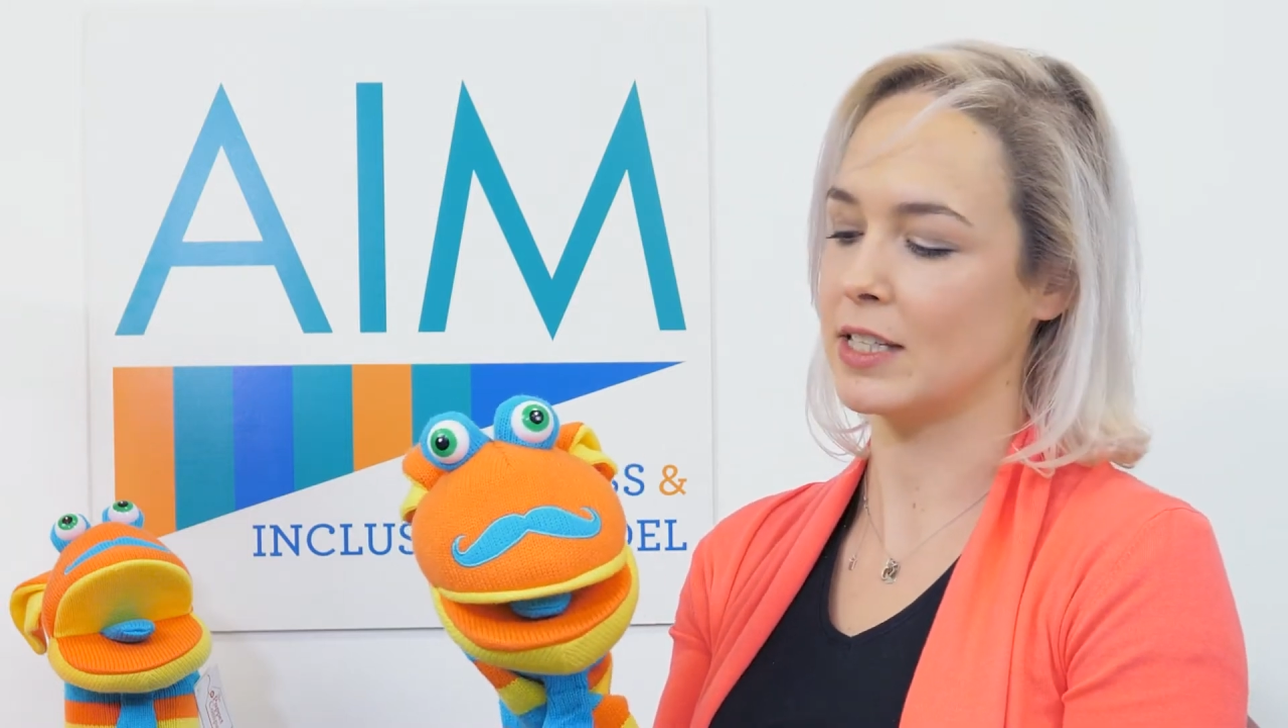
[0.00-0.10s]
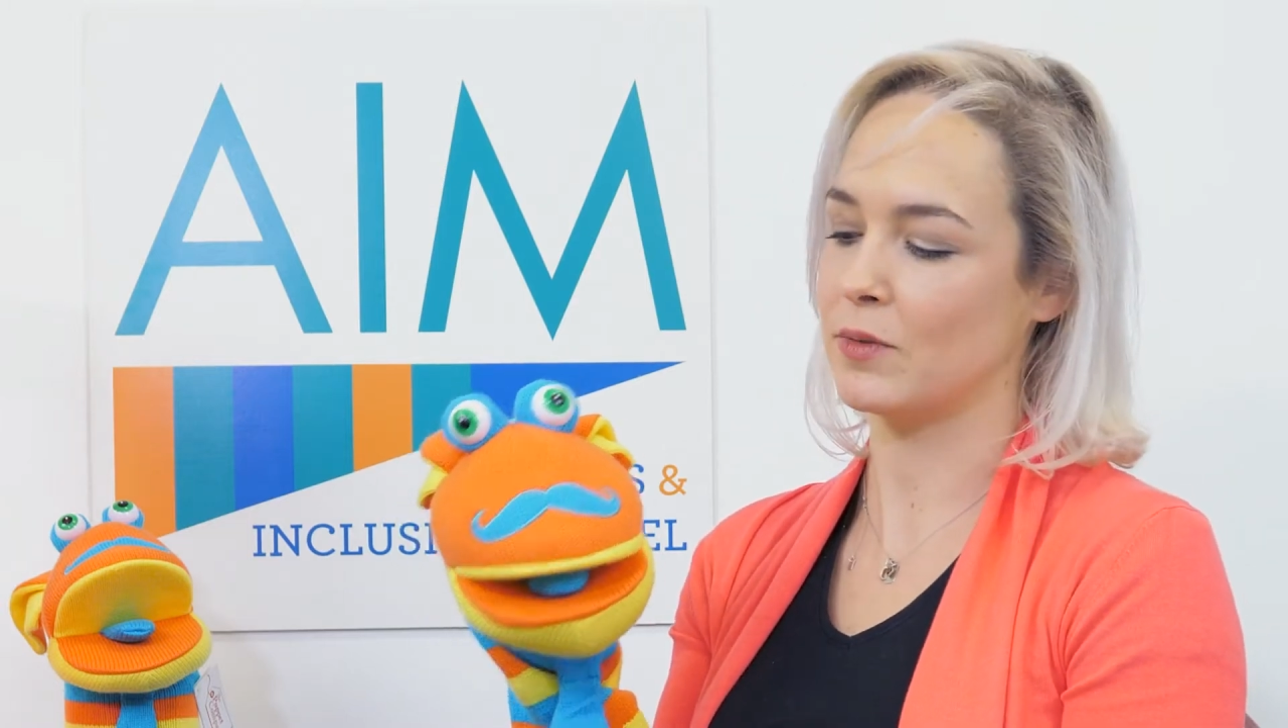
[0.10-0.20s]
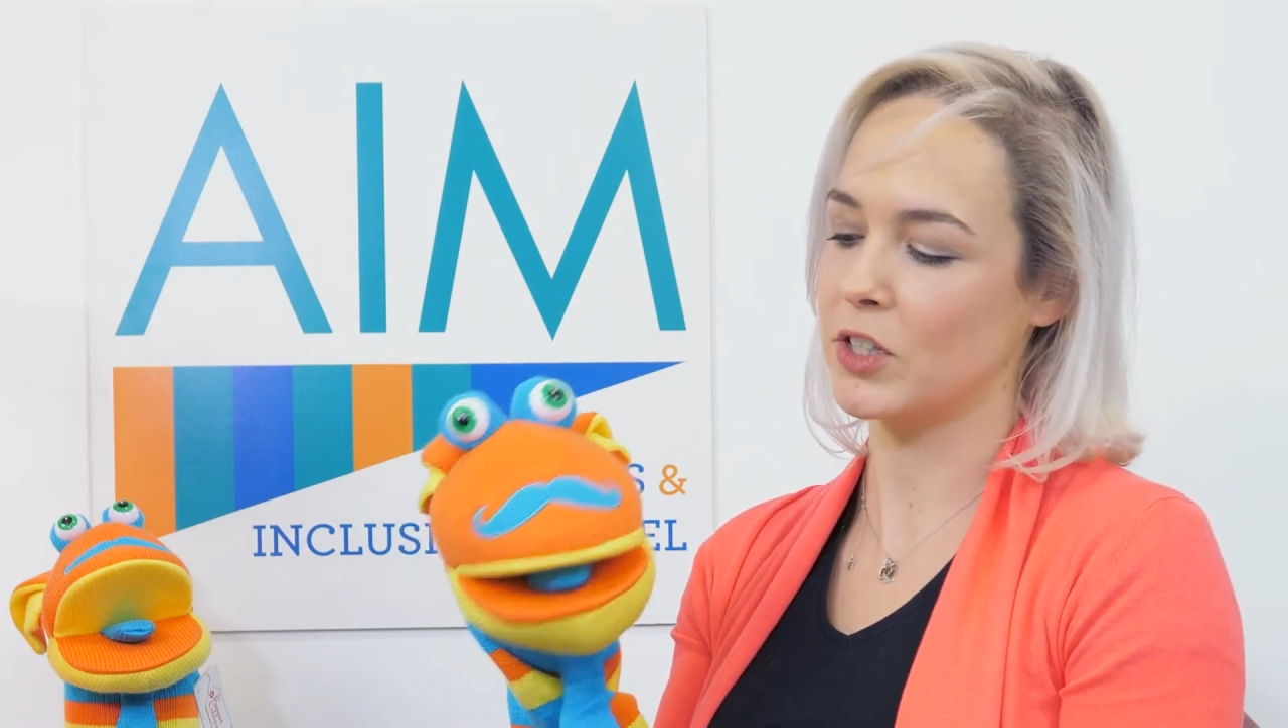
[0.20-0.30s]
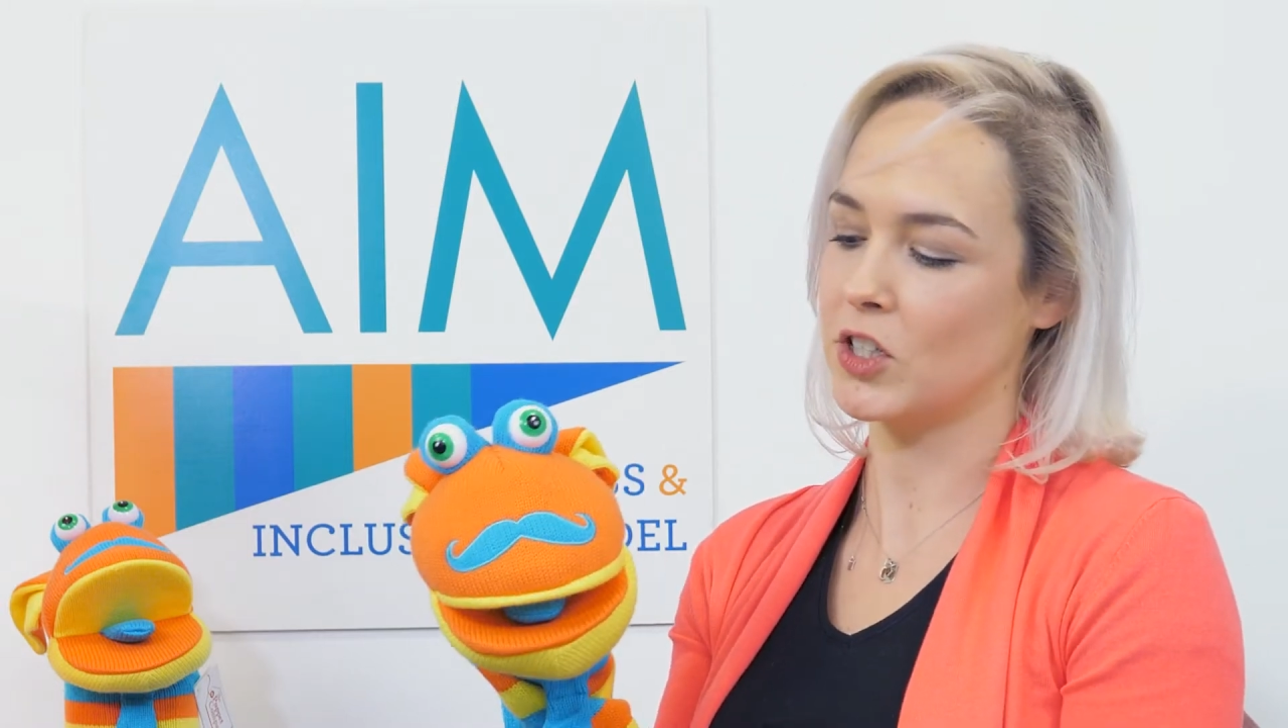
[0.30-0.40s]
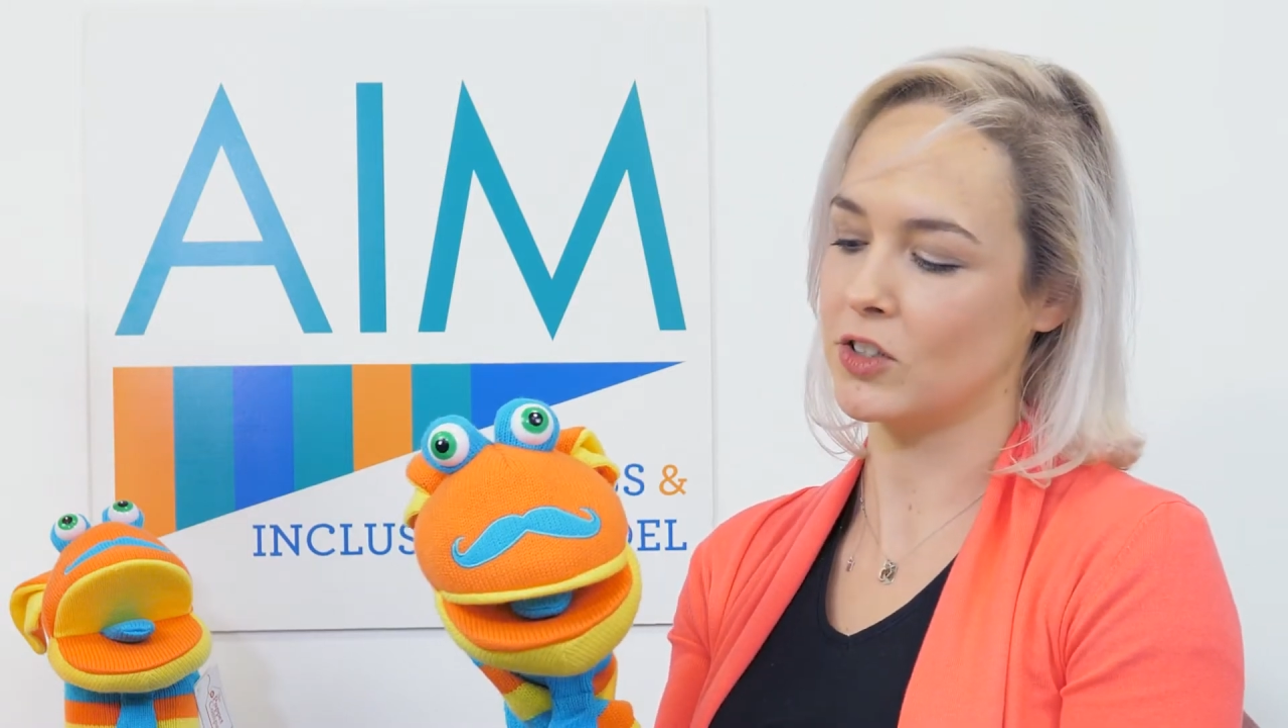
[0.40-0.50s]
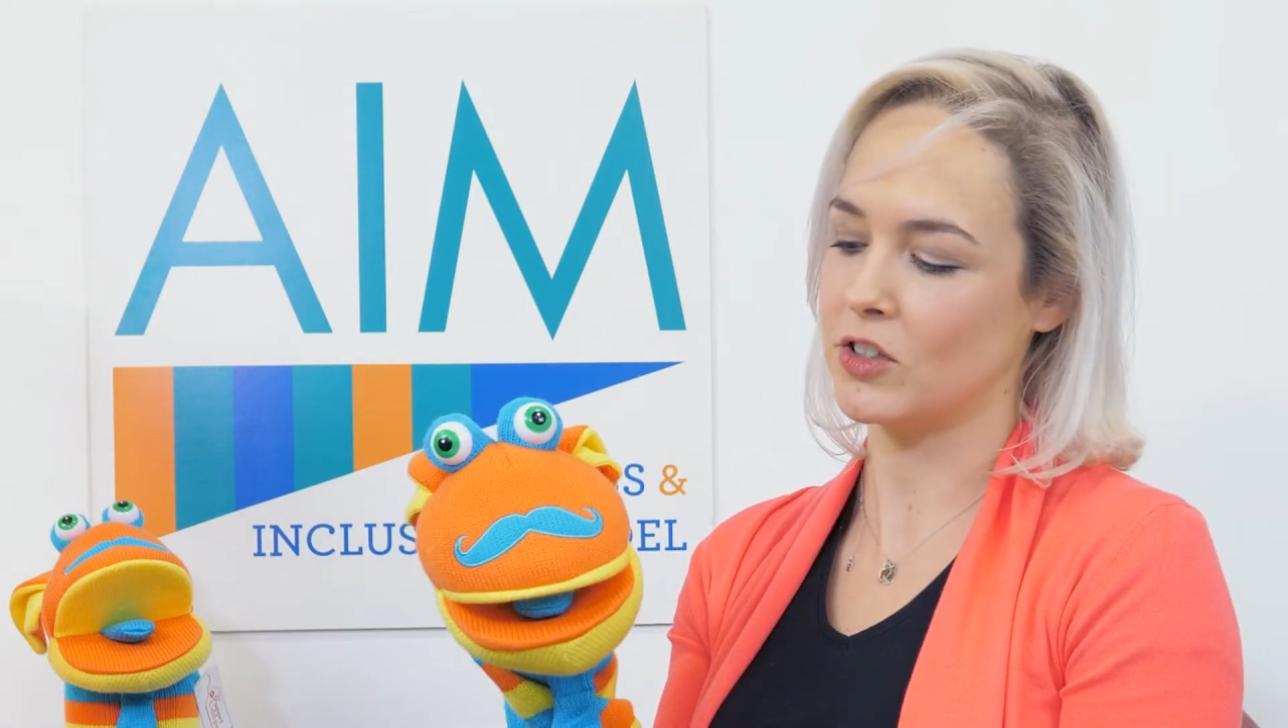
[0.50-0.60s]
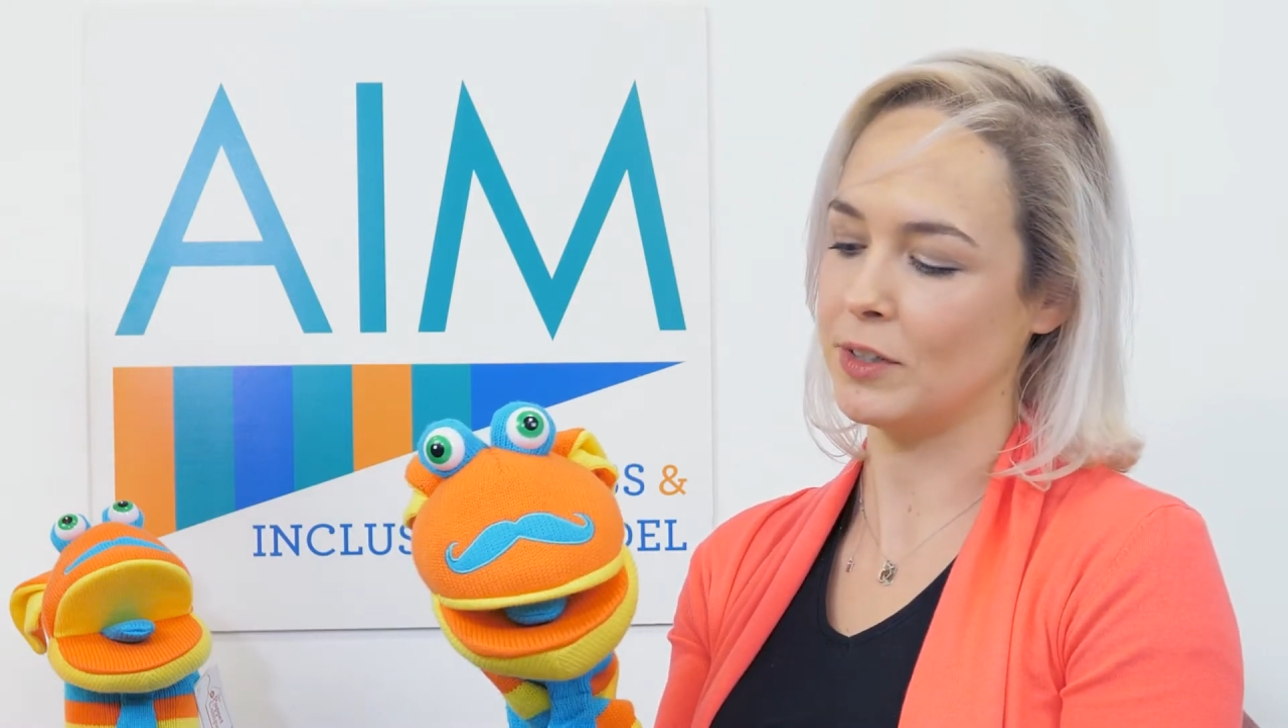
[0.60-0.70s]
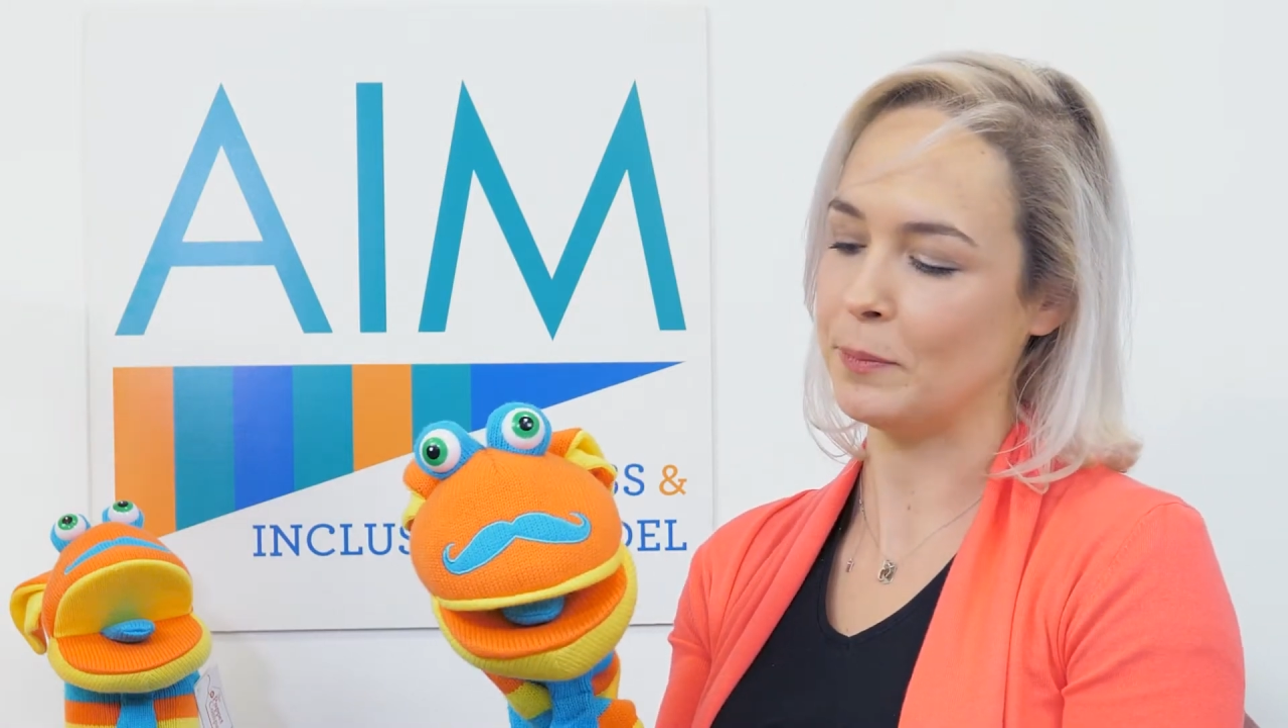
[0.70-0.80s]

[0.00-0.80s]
for children.